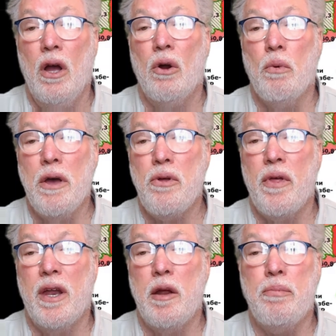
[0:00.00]
rather
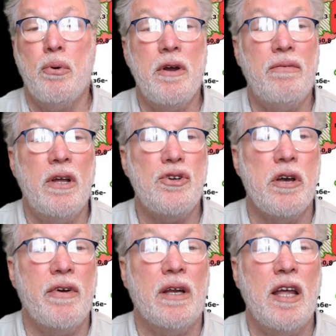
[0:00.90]
than a privilege
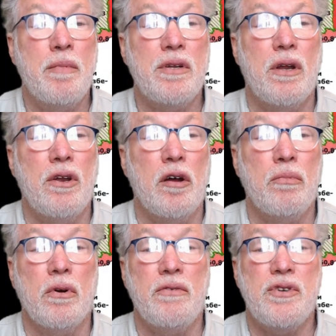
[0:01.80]
of a limited
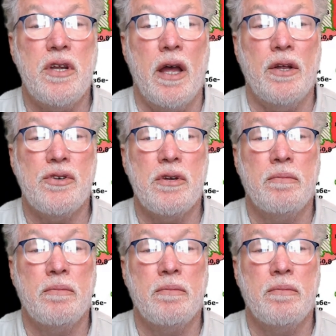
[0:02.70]
number of states.